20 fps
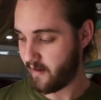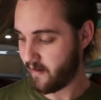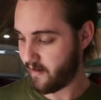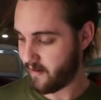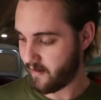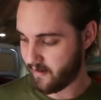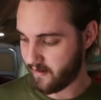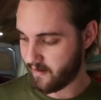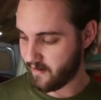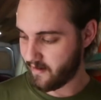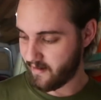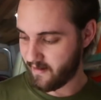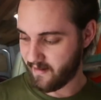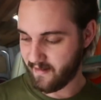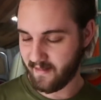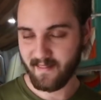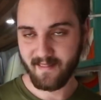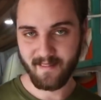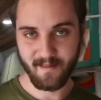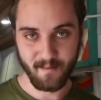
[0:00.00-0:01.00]
Ooh, that's a
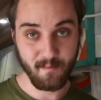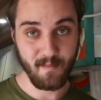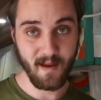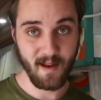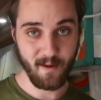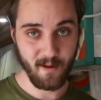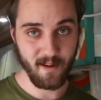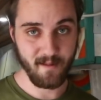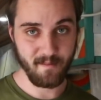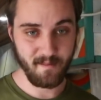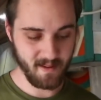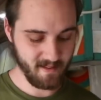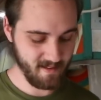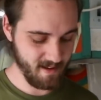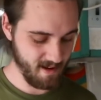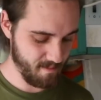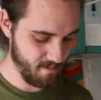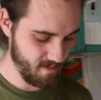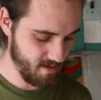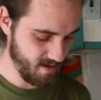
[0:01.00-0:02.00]
good one. Big one, big
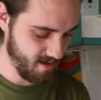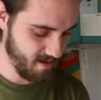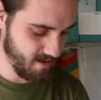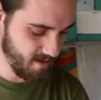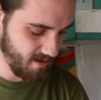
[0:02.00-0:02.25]
time. Yeah.